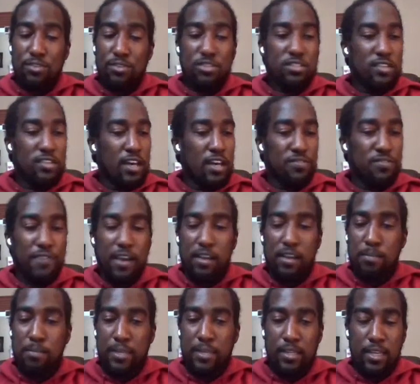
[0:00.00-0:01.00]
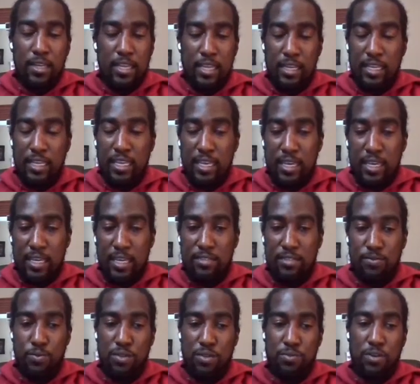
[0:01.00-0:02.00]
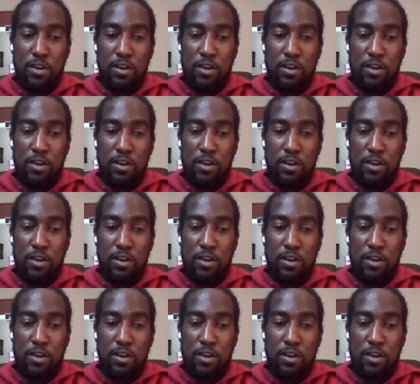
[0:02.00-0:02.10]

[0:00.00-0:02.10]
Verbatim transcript: and there's such variability in kids